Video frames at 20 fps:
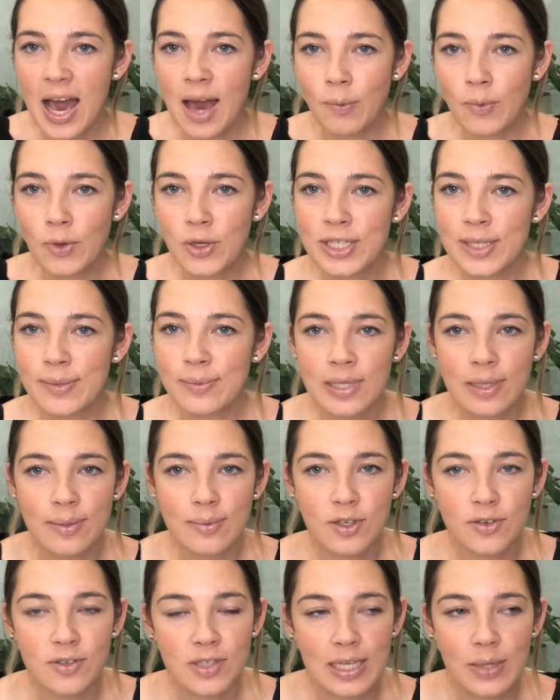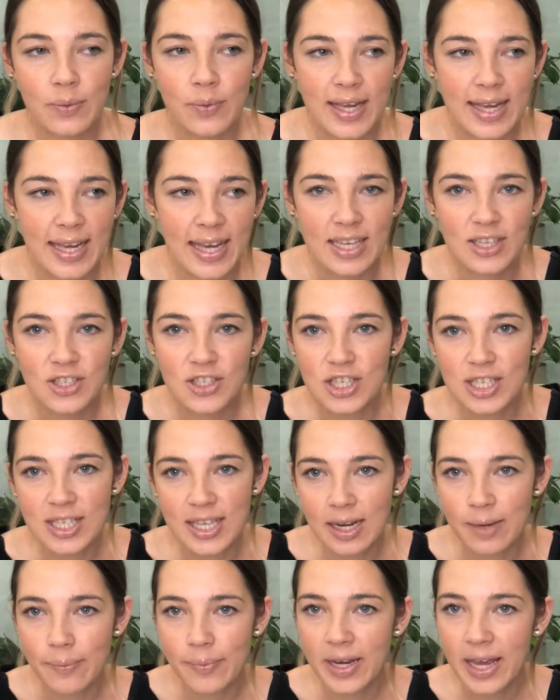Because sometimes obviously weekends just
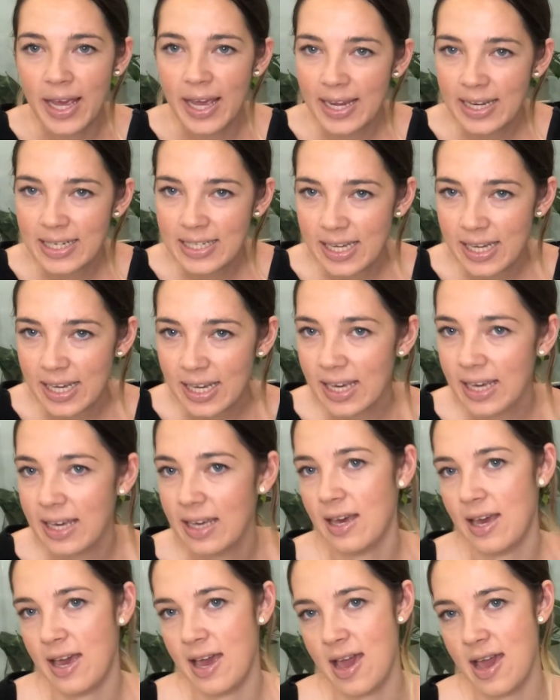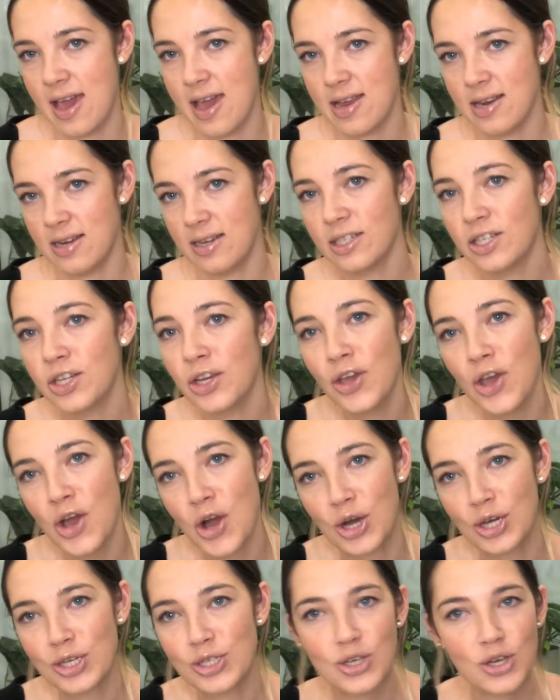get a bit hectic, and
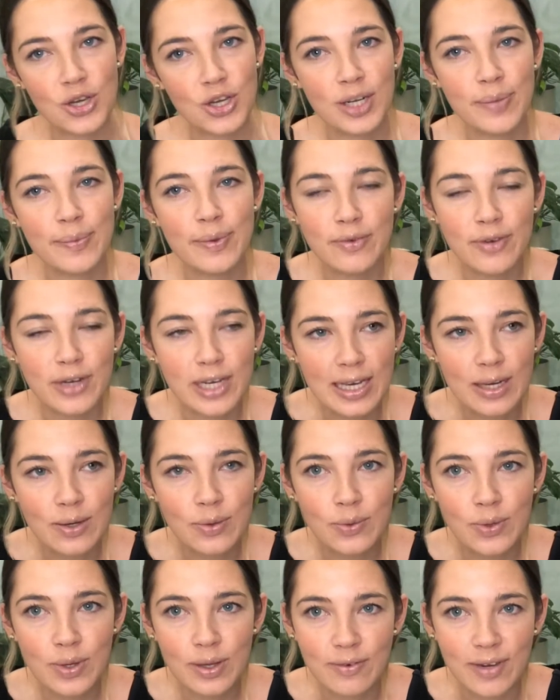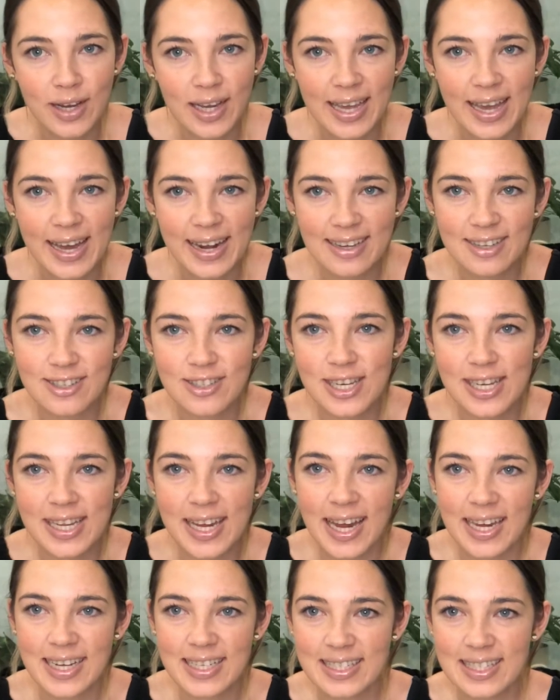yeah, so it'll be really cool if I can actually
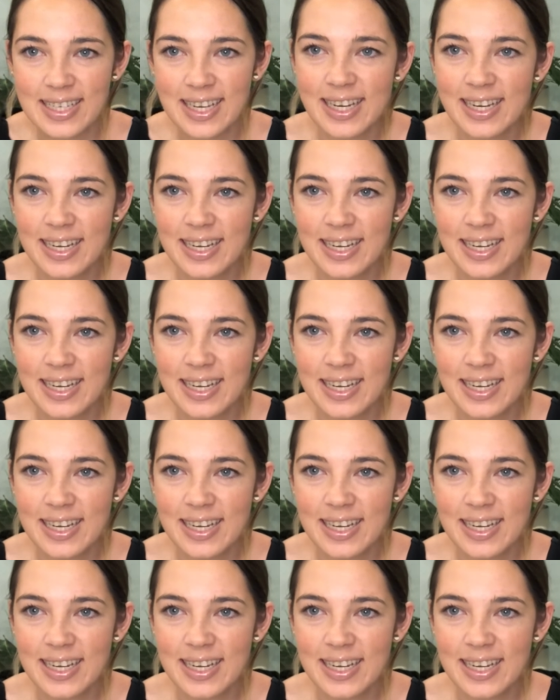get,